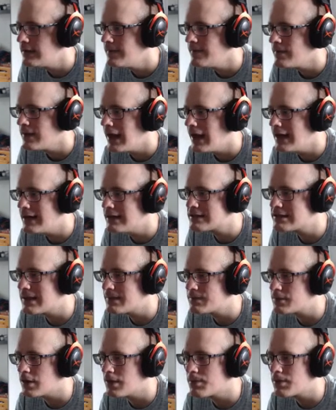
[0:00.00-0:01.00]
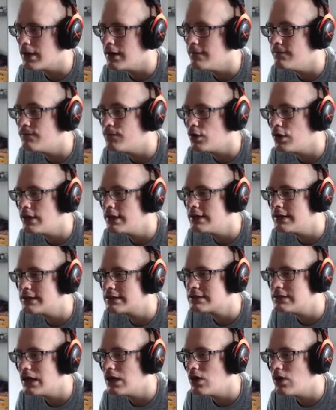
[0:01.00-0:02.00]
Added scepter upgrade. Void
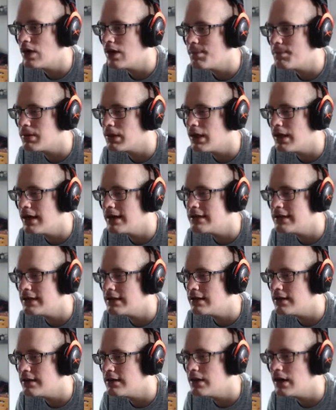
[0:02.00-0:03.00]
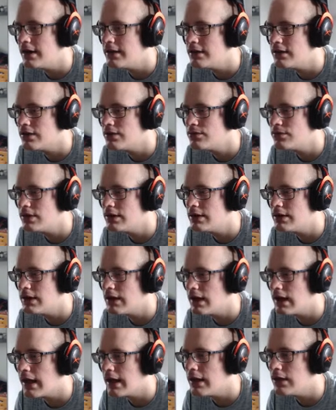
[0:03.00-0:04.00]
is now applied in a 900
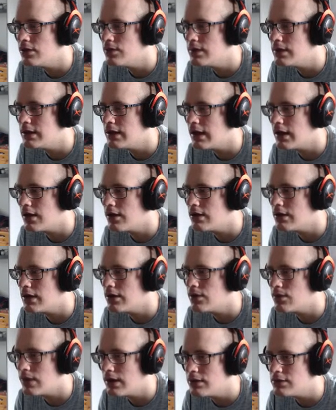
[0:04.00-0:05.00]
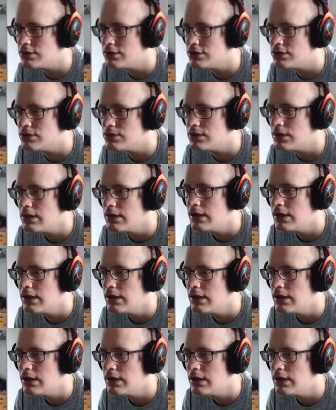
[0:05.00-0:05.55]
AoE area around you.